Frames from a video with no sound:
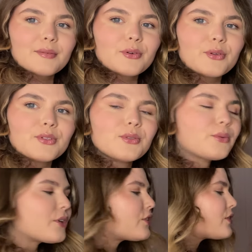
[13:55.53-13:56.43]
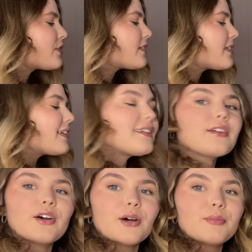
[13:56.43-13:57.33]
I'm going to watch Set It
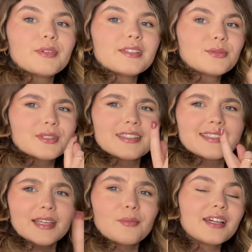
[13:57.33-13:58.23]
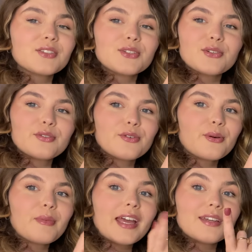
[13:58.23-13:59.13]
Up. It's with the same actor
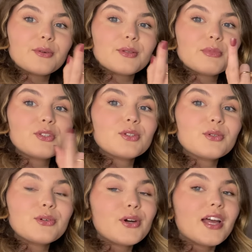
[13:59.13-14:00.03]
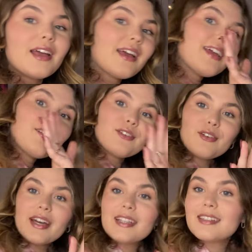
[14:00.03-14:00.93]
from Anyone But You. If you
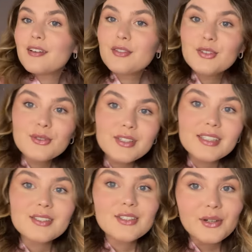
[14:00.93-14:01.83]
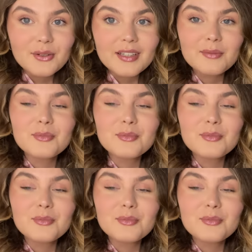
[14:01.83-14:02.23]
guys haven't already saw that